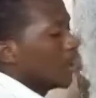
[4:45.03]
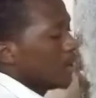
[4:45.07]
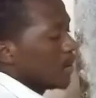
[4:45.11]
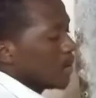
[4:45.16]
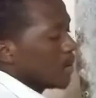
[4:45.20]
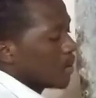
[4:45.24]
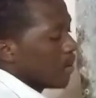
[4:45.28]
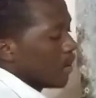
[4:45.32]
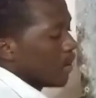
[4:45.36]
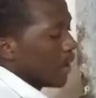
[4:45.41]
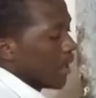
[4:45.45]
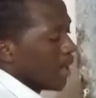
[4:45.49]

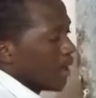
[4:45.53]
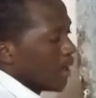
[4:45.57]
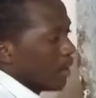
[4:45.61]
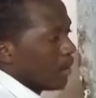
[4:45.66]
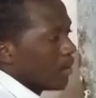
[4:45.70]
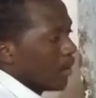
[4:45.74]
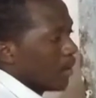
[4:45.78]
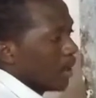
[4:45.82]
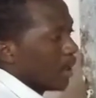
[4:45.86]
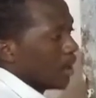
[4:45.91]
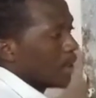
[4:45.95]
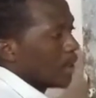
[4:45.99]
So we're now
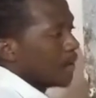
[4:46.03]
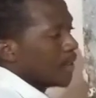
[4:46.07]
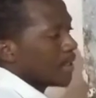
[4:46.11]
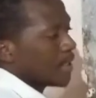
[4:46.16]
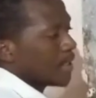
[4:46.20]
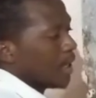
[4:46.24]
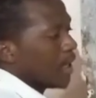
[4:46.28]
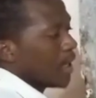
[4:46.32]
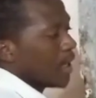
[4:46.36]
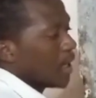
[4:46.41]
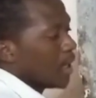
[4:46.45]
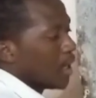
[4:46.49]
going to
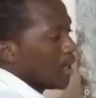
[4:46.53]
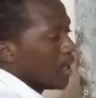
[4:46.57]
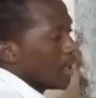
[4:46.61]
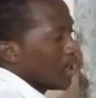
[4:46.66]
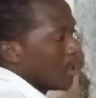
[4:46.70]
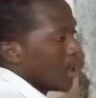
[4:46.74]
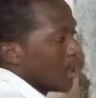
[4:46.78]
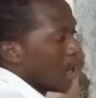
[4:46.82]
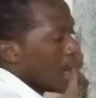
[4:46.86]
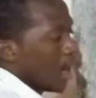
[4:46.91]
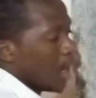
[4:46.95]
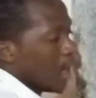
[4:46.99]
say
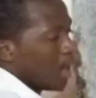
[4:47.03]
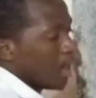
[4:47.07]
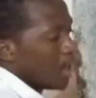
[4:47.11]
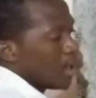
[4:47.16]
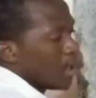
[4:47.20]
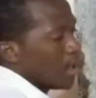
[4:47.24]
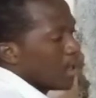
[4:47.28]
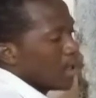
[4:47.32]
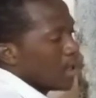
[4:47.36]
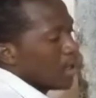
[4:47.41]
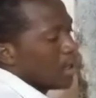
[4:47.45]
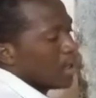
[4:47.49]

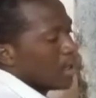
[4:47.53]
9,